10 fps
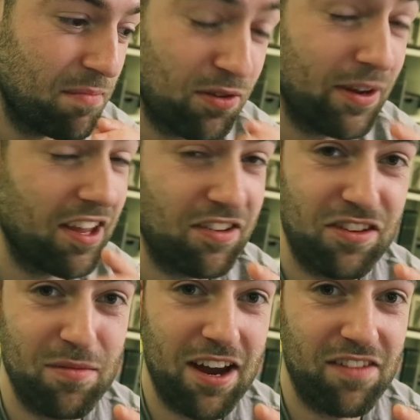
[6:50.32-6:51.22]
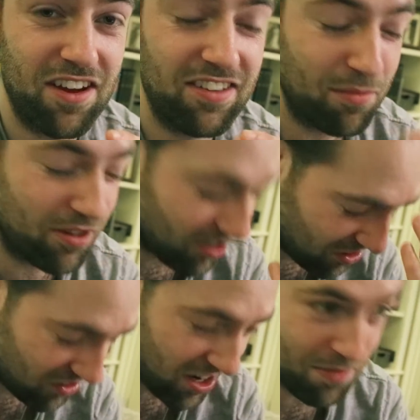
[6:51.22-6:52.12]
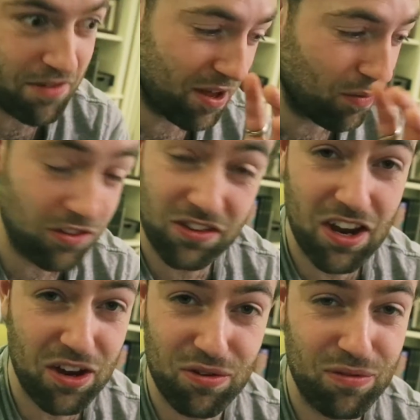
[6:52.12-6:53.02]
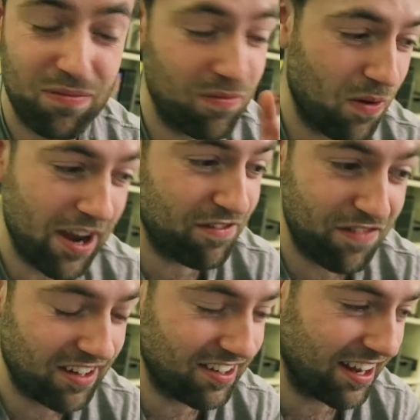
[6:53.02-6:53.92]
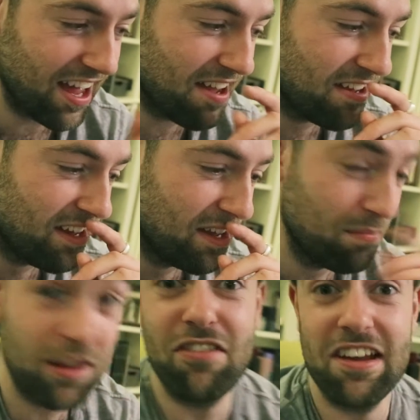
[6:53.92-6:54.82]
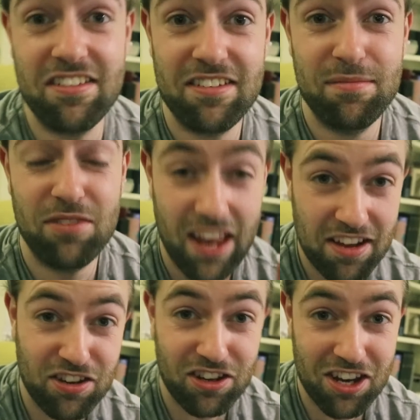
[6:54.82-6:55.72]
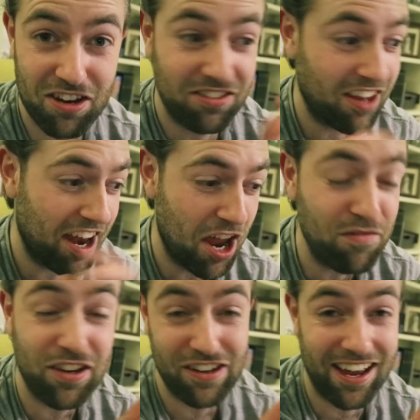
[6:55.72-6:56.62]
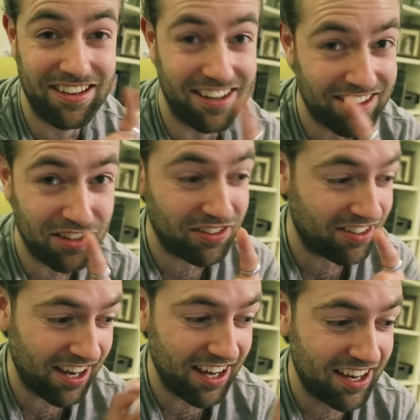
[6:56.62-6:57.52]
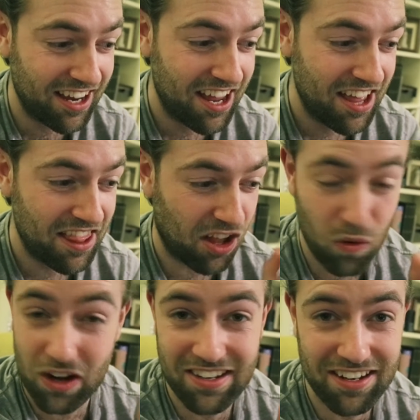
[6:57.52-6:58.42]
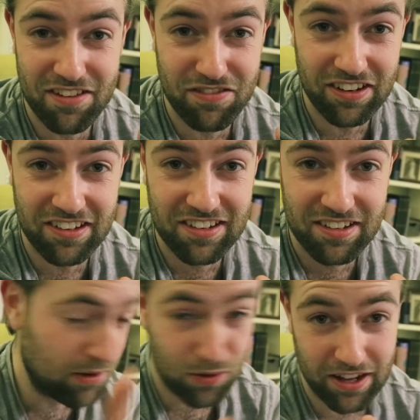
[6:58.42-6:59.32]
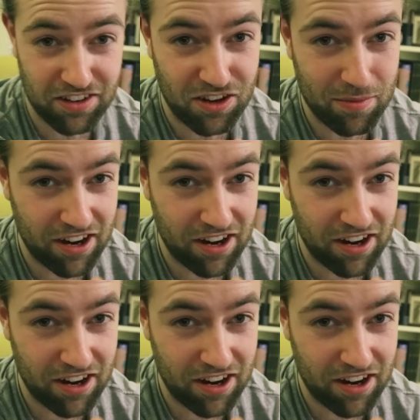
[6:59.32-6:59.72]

between those two microphones. It'd be such a shame if there was no way of fixing that, but there is. So that's good news, and hopefully you guys can still see the quality difference between those two